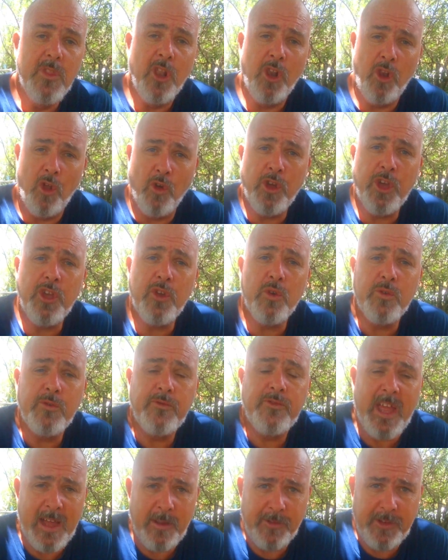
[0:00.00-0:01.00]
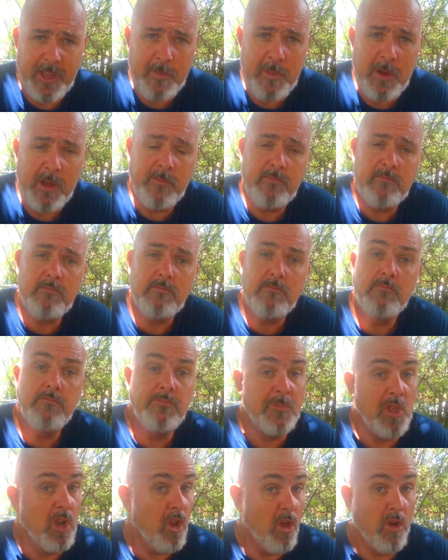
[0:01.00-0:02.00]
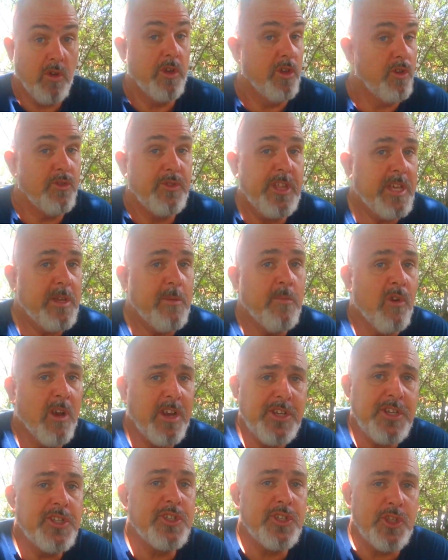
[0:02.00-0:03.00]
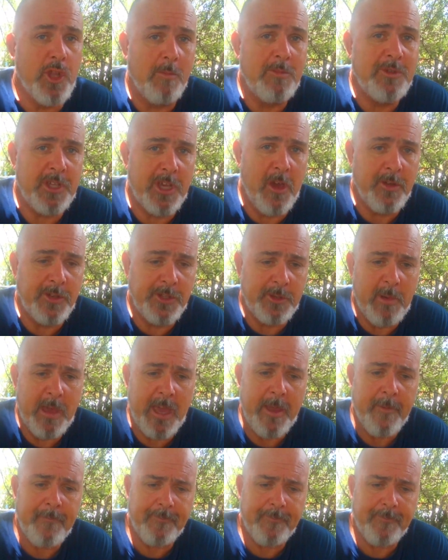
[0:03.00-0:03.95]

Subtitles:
The longer you're down deeper, the longer your decompression stops are going to be.